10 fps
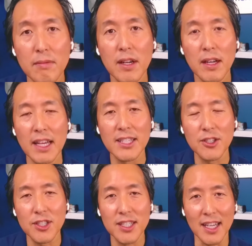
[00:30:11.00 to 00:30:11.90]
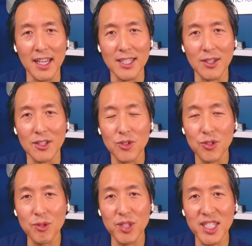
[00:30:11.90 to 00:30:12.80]
That's interesting. It's a
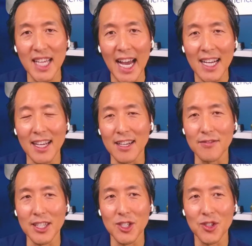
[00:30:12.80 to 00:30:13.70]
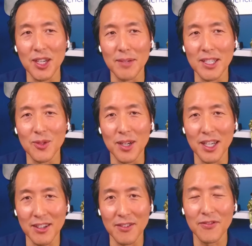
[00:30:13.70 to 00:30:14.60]
true stacking of these treatments where
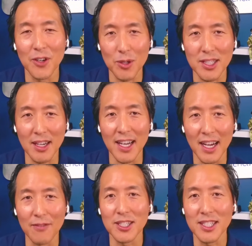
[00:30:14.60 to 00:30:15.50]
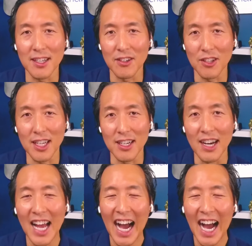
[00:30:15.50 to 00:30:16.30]
you're focusing on every single layer.